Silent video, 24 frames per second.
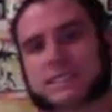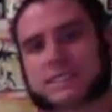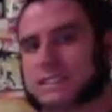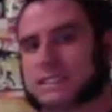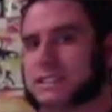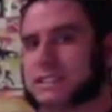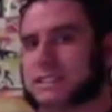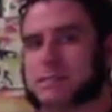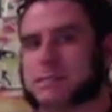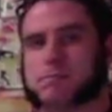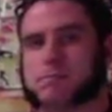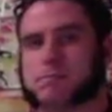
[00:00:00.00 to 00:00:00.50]

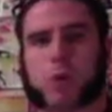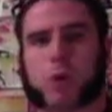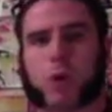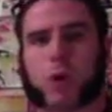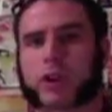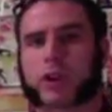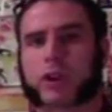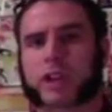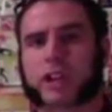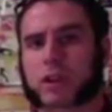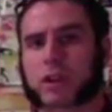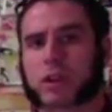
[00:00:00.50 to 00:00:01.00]
seem
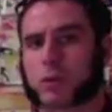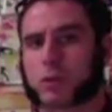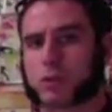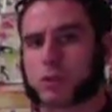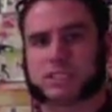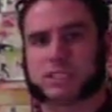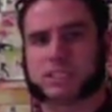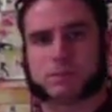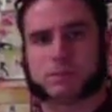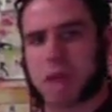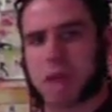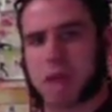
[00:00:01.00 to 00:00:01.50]
boring, which
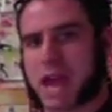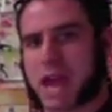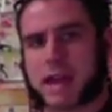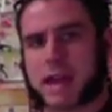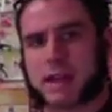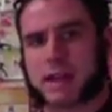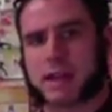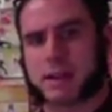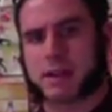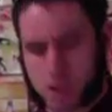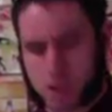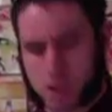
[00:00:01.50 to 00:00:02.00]
is
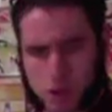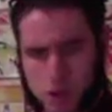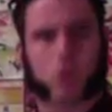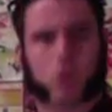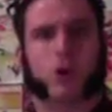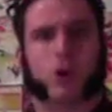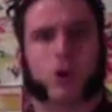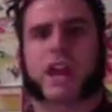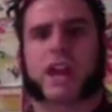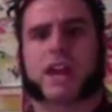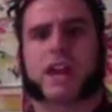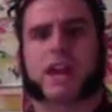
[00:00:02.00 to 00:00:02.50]
bad,
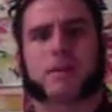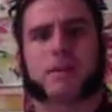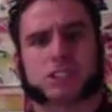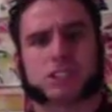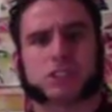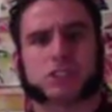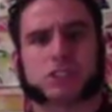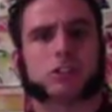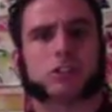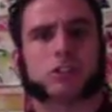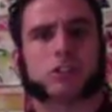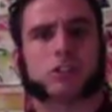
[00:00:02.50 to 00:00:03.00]
or
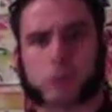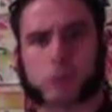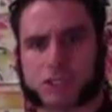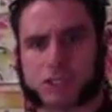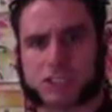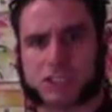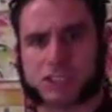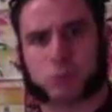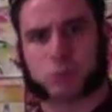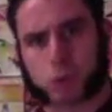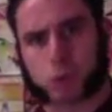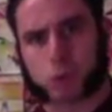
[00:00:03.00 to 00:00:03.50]
amateur, which
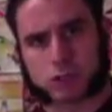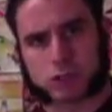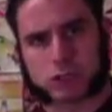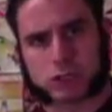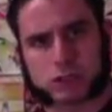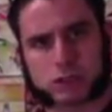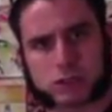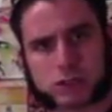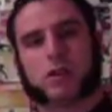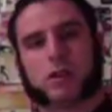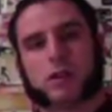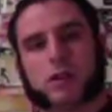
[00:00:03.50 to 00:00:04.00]
is worse.
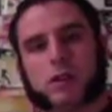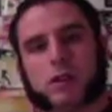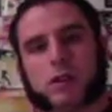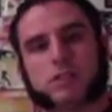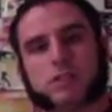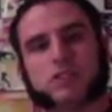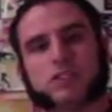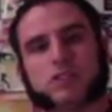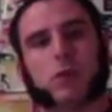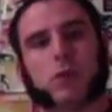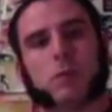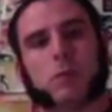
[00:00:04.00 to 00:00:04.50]

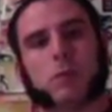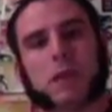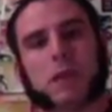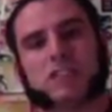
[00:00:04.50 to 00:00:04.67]
So make